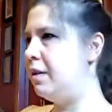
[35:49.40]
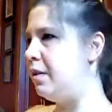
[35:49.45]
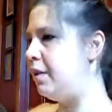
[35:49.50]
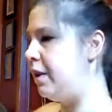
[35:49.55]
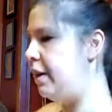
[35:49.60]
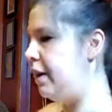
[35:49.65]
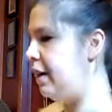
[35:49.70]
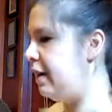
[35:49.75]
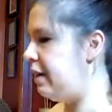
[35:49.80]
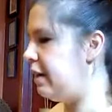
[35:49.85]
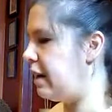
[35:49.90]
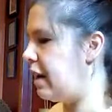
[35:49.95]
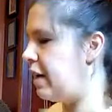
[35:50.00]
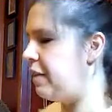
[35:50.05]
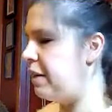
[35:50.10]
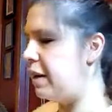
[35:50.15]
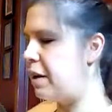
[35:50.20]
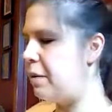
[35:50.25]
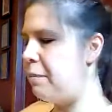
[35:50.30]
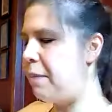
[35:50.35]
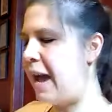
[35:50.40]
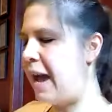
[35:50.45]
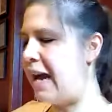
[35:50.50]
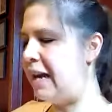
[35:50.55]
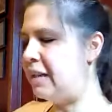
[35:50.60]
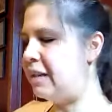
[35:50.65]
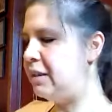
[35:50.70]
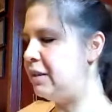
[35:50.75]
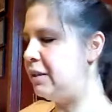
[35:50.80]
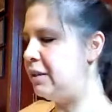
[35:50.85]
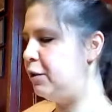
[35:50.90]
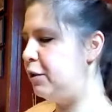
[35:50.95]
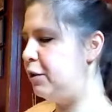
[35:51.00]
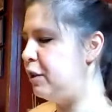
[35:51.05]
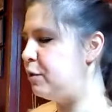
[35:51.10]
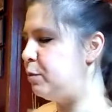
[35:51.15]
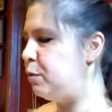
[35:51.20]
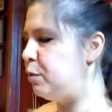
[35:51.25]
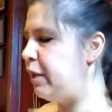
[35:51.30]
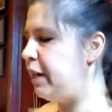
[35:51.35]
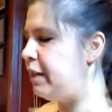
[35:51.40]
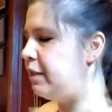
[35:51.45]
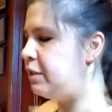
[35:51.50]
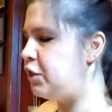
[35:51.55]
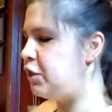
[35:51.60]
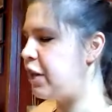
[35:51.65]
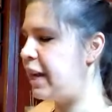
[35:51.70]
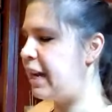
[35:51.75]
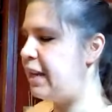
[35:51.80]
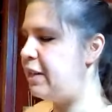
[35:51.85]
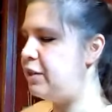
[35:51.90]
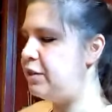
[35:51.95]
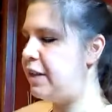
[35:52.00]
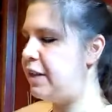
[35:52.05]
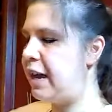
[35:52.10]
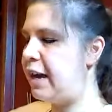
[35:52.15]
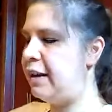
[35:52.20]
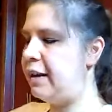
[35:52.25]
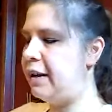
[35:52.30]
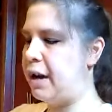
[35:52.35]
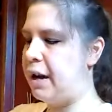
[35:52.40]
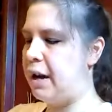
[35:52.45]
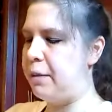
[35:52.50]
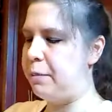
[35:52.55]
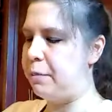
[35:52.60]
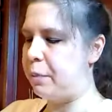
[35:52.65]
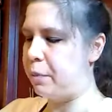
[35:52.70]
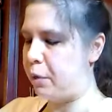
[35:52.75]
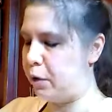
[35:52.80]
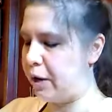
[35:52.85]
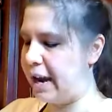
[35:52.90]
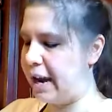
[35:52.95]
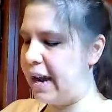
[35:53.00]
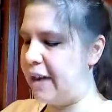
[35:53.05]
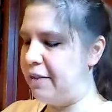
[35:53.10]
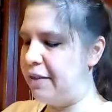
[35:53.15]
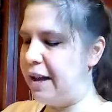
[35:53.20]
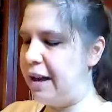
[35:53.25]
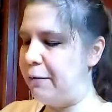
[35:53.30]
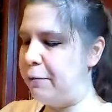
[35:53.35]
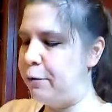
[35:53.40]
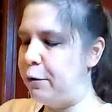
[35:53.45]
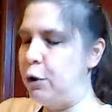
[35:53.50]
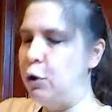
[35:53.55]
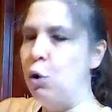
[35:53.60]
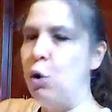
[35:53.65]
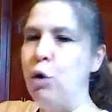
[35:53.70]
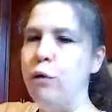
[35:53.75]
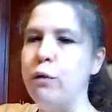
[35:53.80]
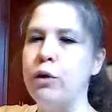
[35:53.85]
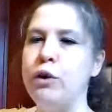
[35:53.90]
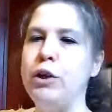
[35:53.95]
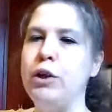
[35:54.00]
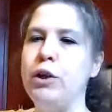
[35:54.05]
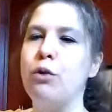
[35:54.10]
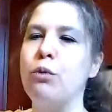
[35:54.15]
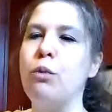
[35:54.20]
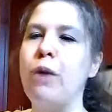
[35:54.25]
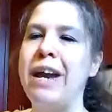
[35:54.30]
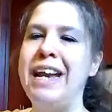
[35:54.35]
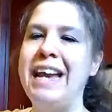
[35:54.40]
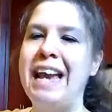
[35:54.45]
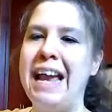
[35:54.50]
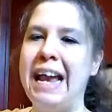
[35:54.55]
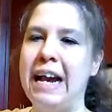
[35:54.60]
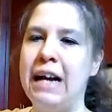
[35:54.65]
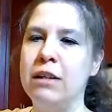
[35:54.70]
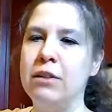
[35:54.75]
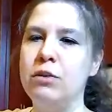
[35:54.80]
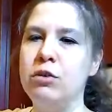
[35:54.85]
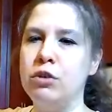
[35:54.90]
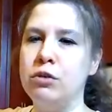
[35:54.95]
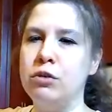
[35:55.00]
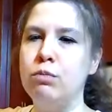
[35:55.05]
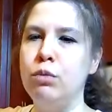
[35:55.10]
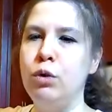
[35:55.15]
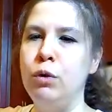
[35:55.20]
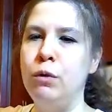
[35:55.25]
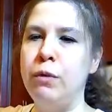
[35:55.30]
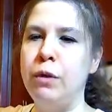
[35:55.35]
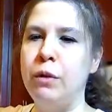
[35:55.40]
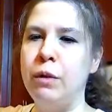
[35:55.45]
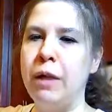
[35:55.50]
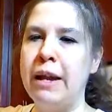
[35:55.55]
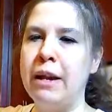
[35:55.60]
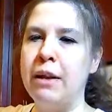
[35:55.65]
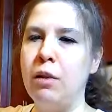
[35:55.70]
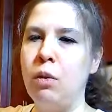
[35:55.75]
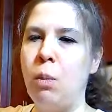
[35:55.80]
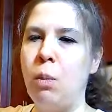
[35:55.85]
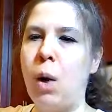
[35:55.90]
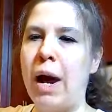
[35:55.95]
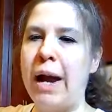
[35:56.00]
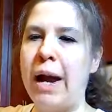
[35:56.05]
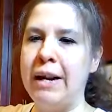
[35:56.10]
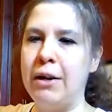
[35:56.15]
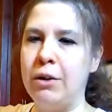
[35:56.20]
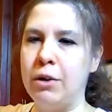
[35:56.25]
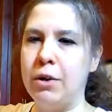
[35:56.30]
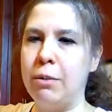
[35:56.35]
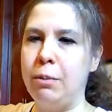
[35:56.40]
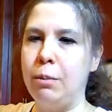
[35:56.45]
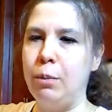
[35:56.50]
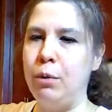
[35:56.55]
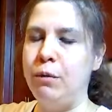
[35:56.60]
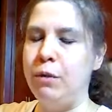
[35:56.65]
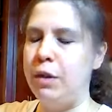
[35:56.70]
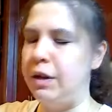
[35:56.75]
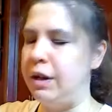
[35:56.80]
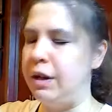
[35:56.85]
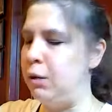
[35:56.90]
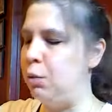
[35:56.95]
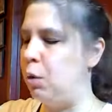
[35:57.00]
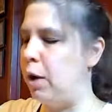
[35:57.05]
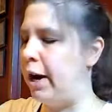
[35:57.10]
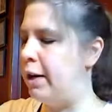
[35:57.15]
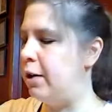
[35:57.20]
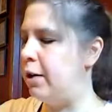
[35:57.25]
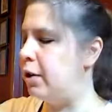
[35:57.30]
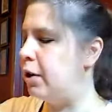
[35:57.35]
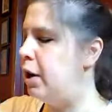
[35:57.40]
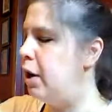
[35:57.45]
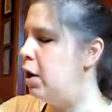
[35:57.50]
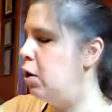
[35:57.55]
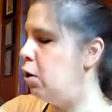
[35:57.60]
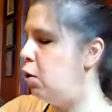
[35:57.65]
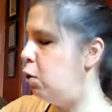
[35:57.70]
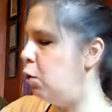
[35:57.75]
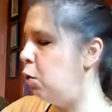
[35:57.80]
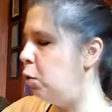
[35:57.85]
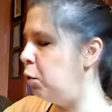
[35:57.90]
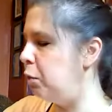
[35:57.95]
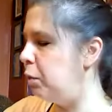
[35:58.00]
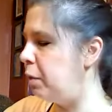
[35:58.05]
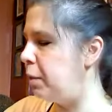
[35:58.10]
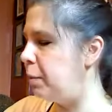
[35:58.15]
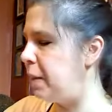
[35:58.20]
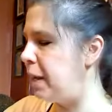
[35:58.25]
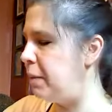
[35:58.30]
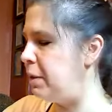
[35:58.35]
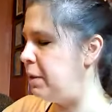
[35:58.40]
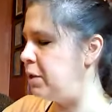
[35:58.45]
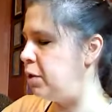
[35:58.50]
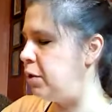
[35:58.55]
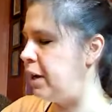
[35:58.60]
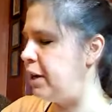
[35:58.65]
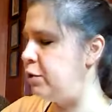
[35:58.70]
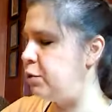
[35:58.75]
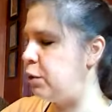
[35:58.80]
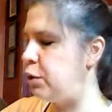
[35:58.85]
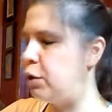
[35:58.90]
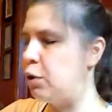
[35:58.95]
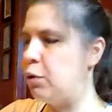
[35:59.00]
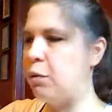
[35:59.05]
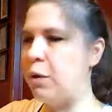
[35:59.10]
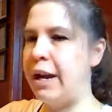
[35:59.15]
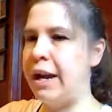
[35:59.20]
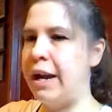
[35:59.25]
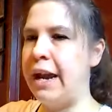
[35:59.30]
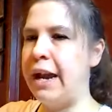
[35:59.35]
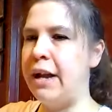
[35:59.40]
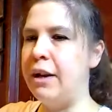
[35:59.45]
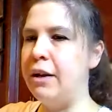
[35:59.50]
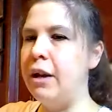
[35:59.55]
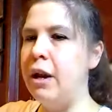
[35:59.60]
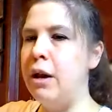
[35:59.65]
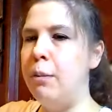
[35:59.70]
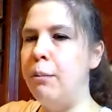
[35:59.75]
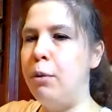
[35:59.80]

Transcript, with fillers: Good. And then come back to stillness, please. Change that up or hand that foot over to your right hand. So just move the leg wider, move the knee wider. Hold the baby toe edge with your right hand.